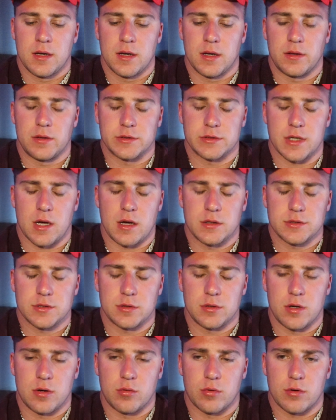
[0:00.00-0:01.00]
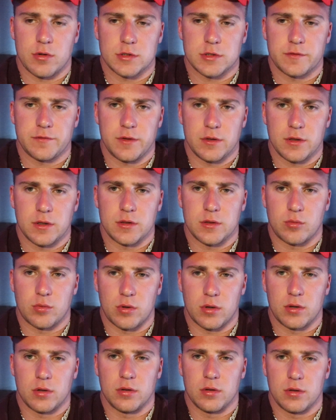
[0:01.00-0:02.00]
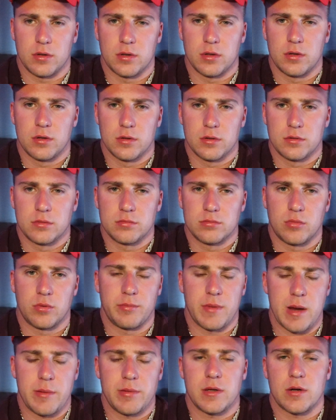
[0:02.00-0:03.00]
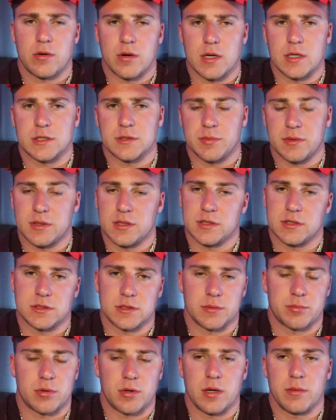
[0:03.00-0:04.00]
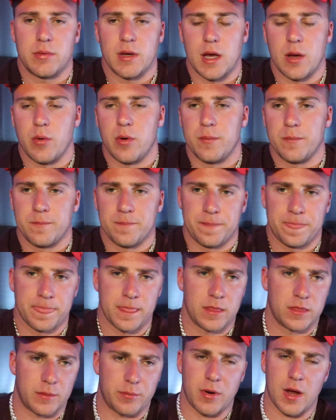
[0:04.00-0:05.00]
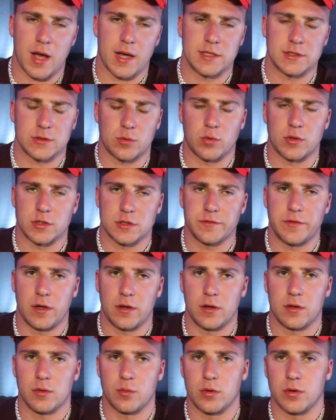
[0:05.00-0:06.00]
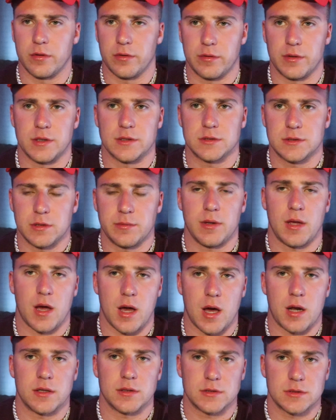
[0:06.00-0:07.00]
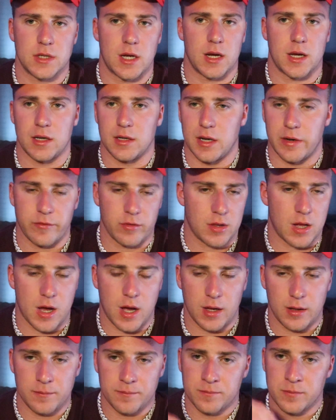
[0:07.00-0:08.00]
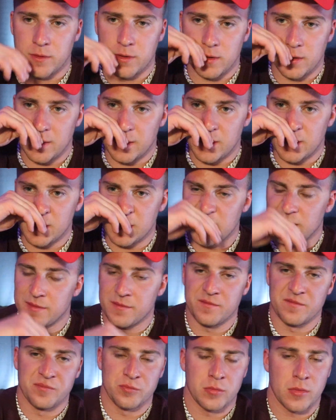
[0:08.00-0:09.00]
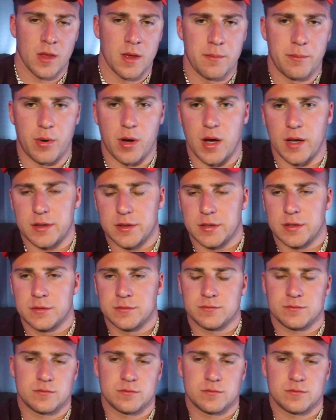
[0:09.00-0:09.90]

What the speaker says: And there's also no worse feeling in the world. Well, maybe there is, but this is a pretty bad one. There probably is the worst feeling in the world than this, to be honest. I can never lie. But